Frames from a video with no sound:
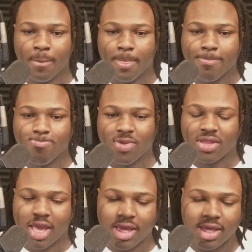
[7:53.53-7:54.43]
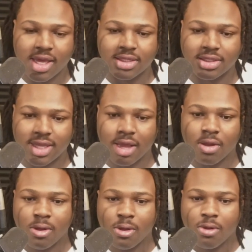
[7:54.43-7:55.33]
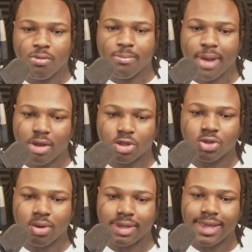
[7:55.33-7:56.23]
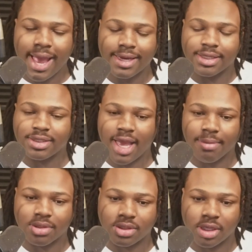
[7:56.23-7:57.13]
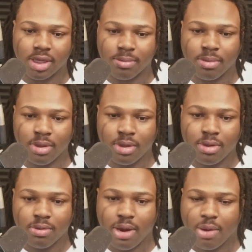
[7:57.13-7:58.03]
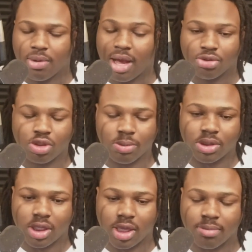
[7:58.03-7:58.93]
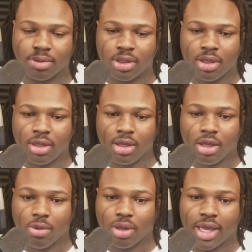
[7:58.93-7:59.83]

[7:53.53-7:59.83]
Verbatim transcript: The thing is, is that when Michael Jordan got the established team, right, without super team, and with less the